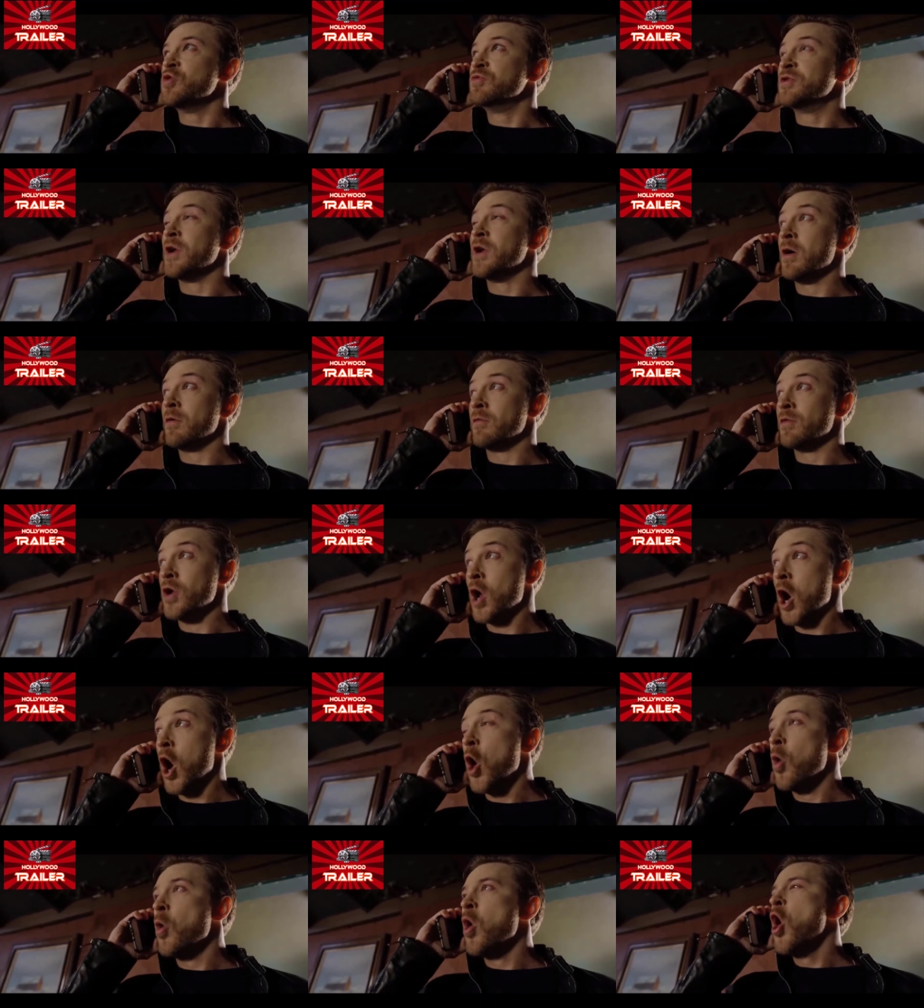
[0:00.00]
You don't
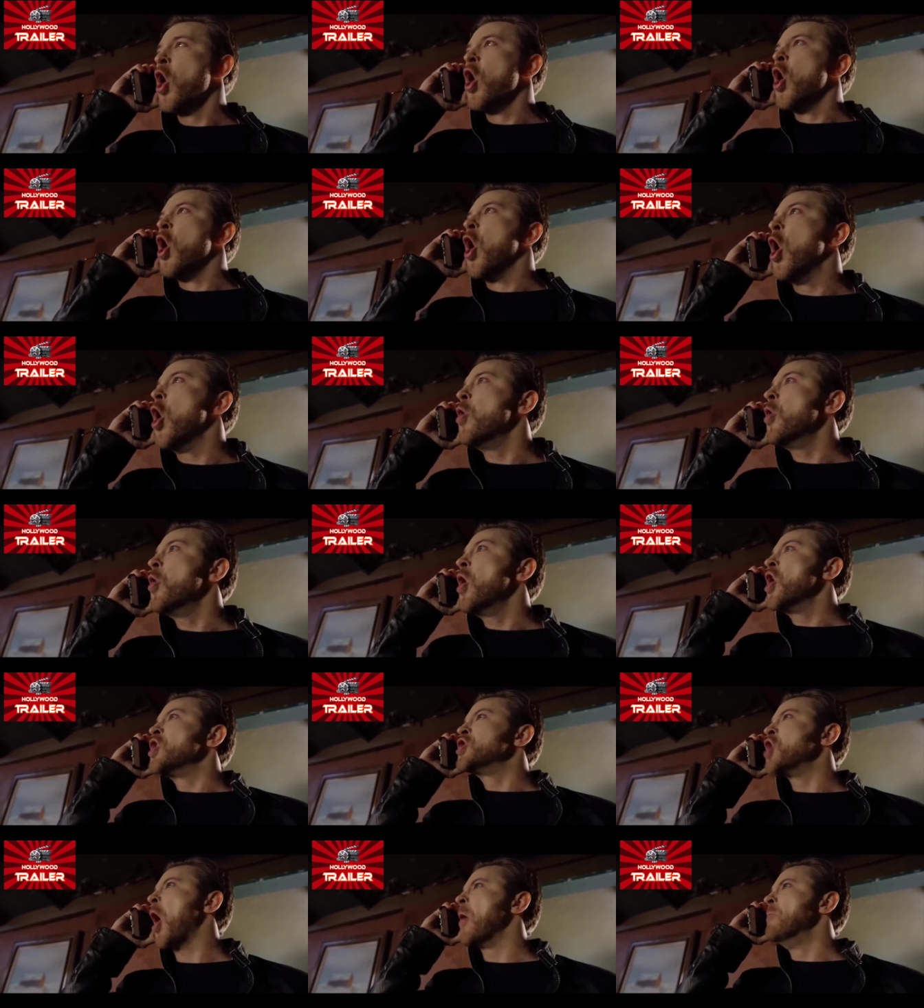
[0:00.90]
know
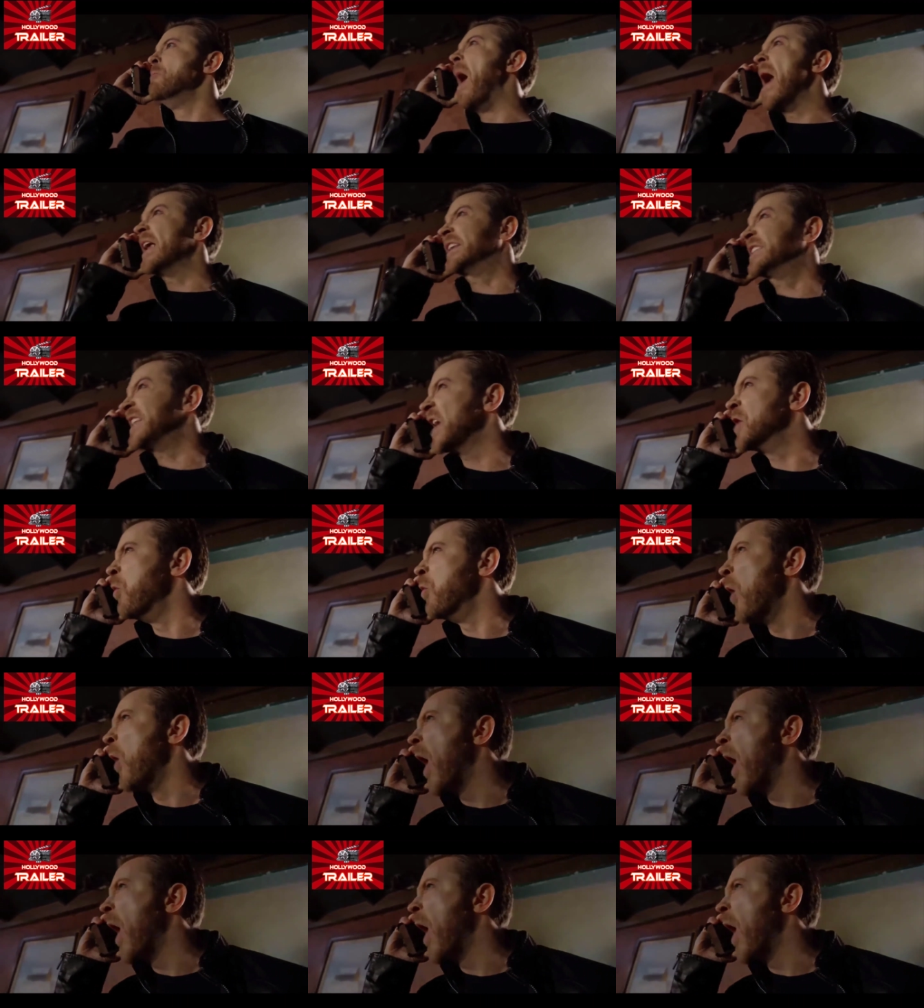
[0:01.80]
who you're messing